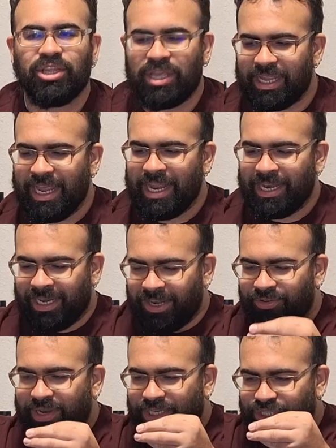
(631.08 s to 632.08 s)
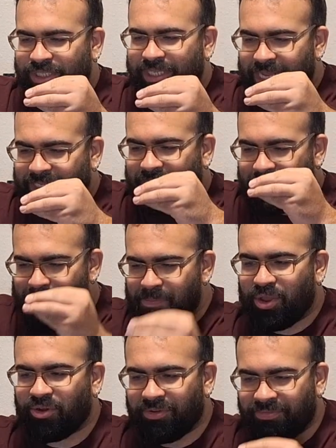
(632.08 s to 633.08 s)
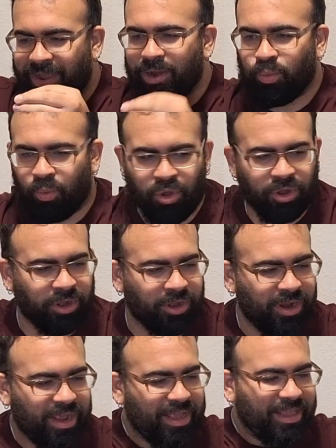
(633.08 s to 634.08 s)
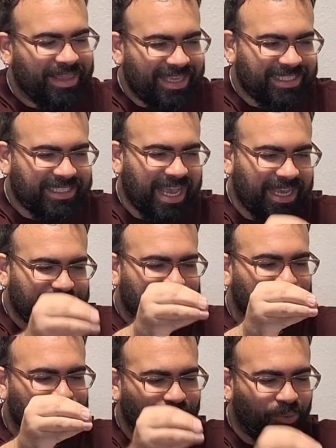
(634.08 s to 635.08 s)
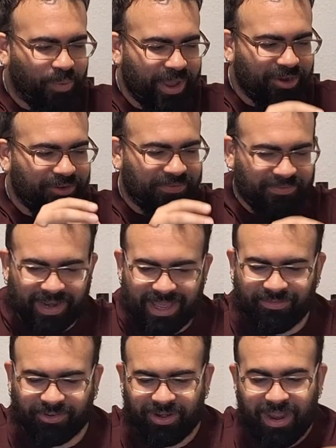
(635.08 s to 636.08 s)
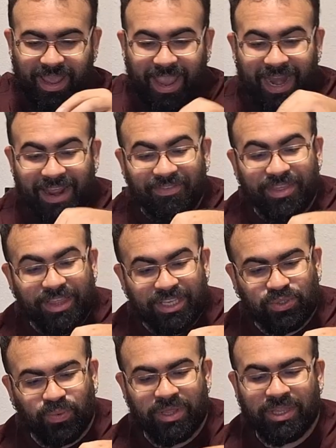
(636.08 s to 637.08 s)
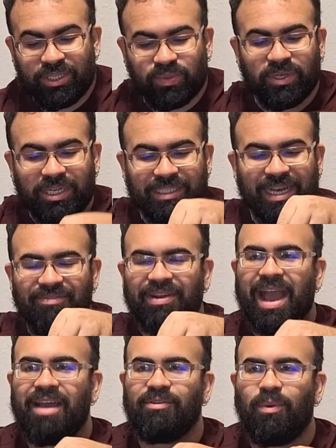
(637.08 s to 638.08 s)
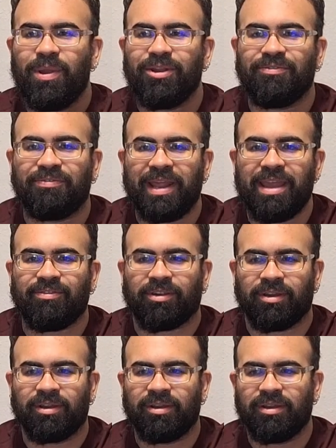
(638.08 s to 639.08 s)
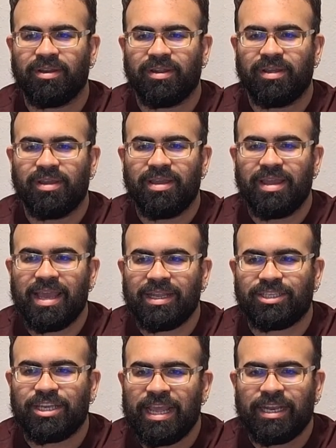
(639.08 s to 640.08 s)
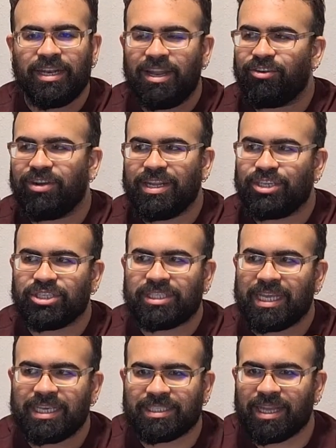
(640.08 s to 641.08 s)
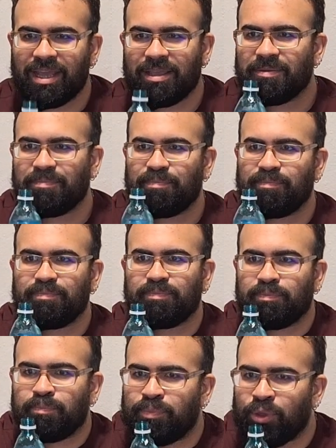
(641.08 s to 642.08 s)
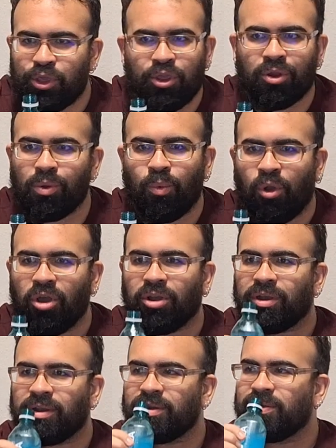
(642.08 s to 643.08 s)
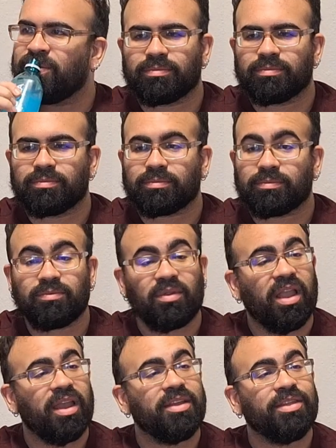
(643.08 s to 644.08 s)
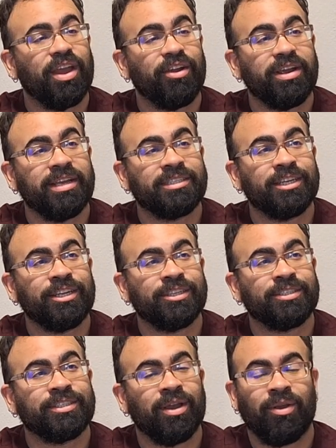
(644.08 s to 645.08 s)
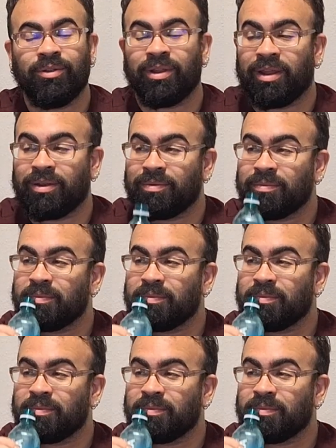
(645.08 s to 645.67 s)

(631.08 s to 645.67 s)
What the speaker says: It literally just tastes like purified water. This has such a weird flavor, and even this one doesn't even have a weird flavor. It literally just tastes like pure water. There is a hold on.